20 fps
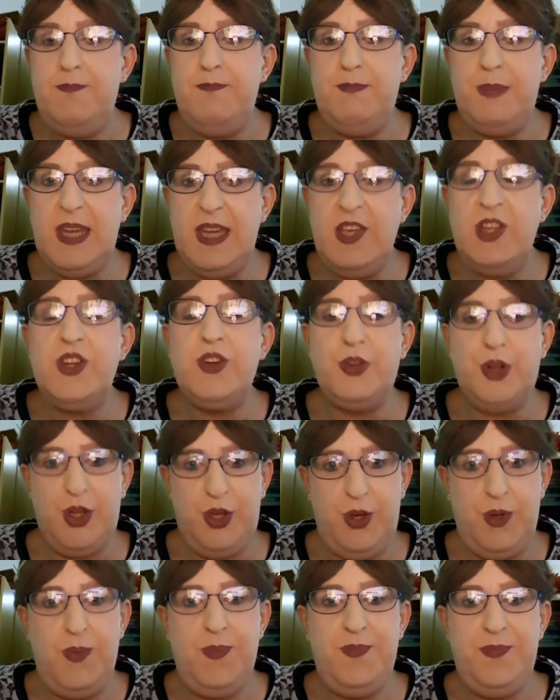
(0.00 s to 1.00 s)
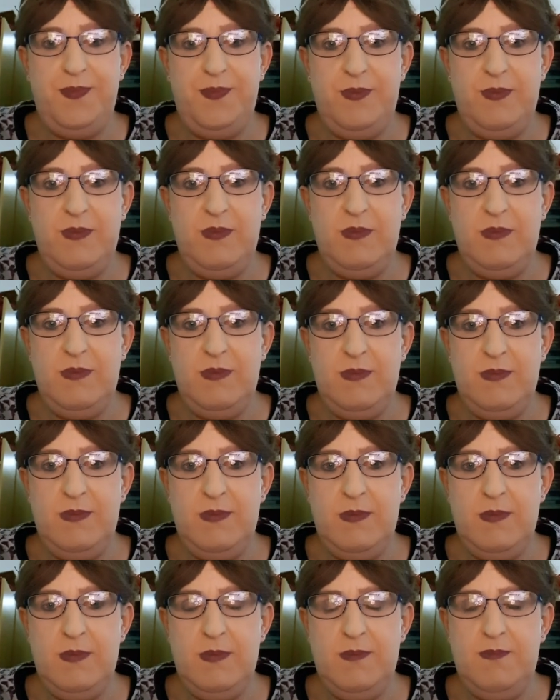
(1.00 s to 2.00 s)
Be true.
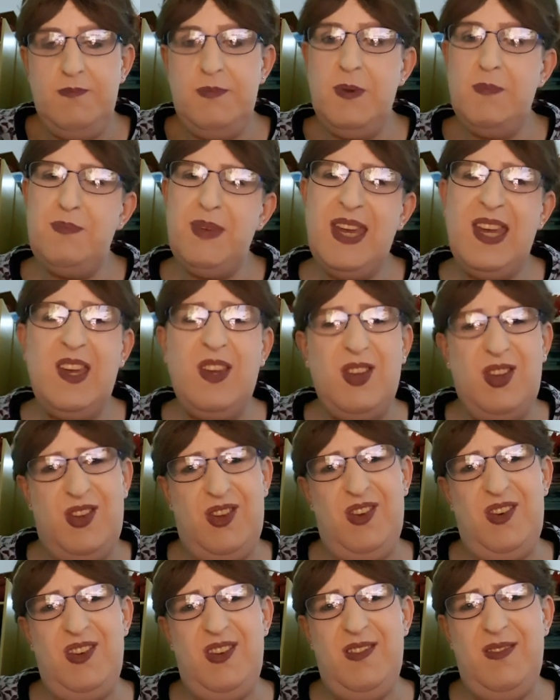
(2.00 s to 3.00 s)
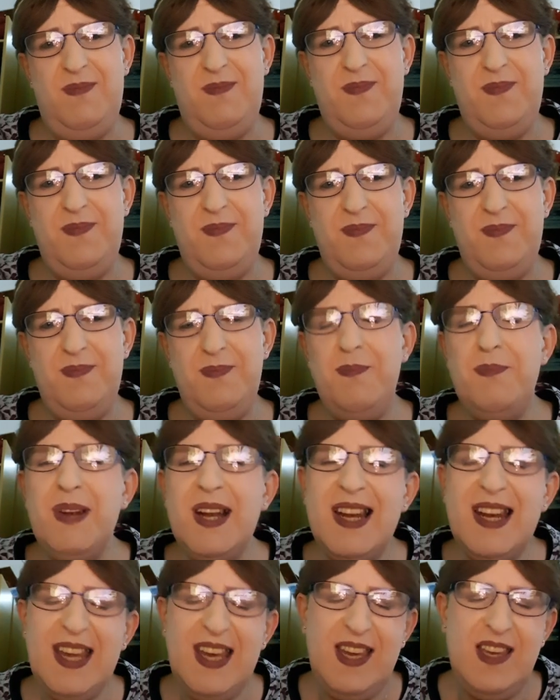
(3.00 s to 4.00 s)
But be good.
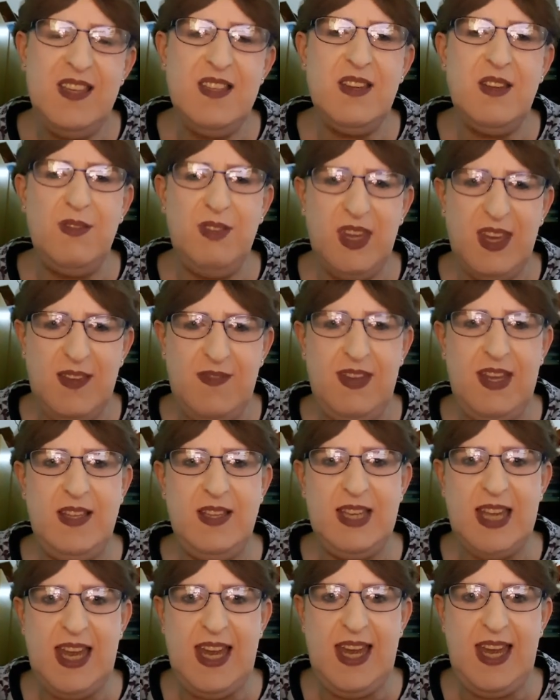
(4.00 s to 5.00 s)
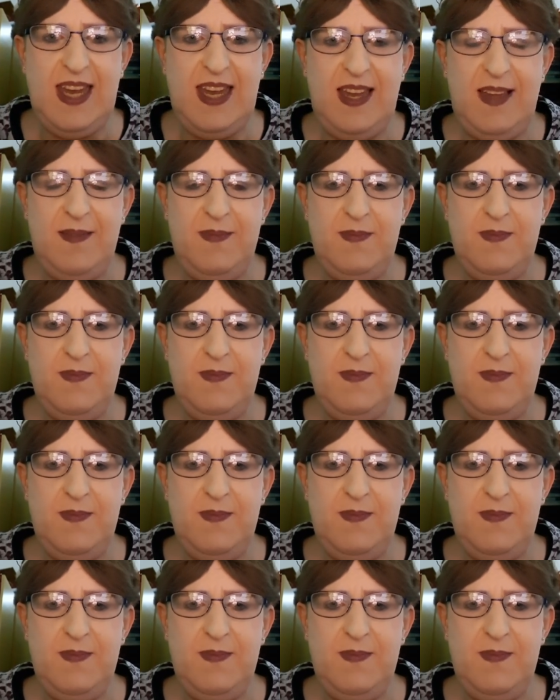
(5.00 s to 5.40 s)
Please don't give in to hate.